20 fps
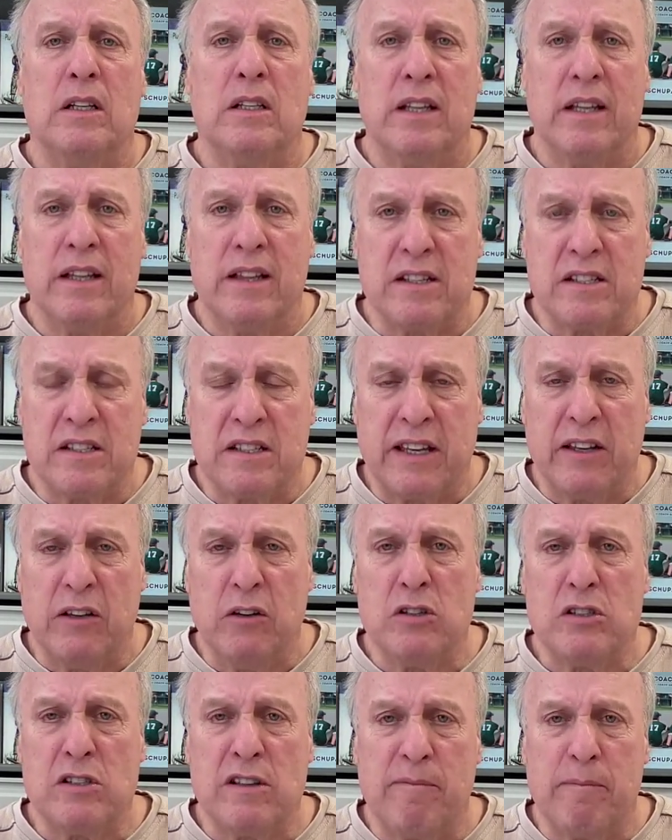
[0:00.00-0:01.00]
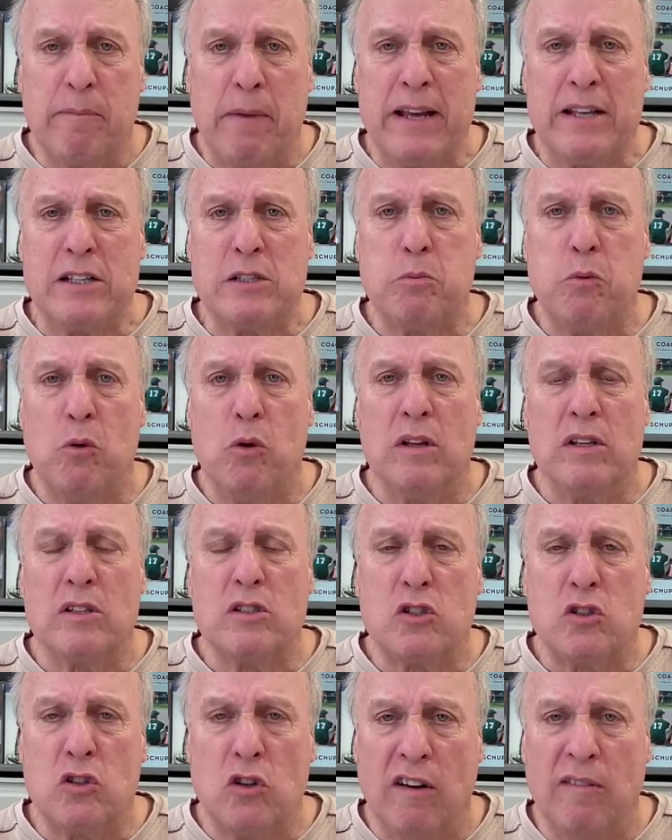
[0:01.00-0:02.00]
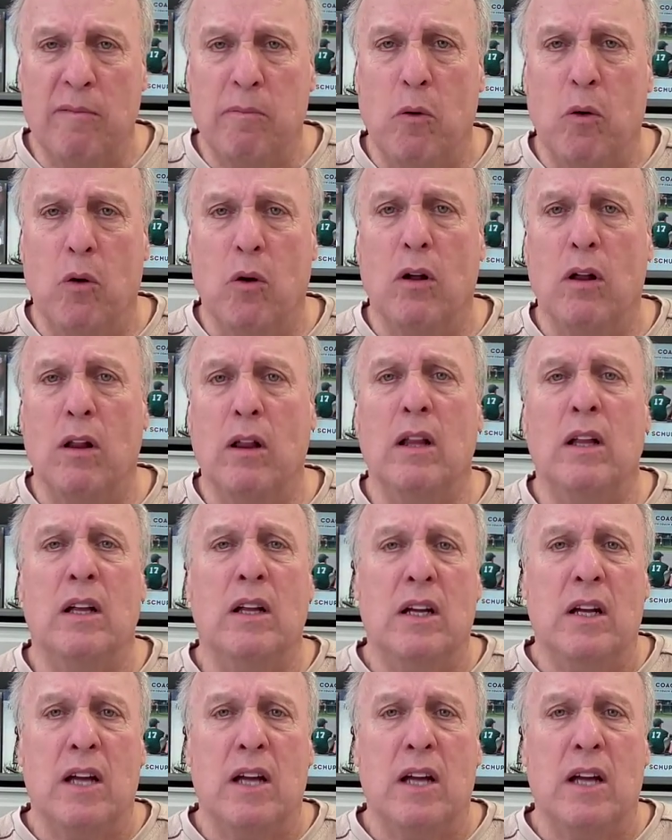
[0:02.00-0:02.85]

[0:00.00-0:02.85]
to the skills of baseball and softball.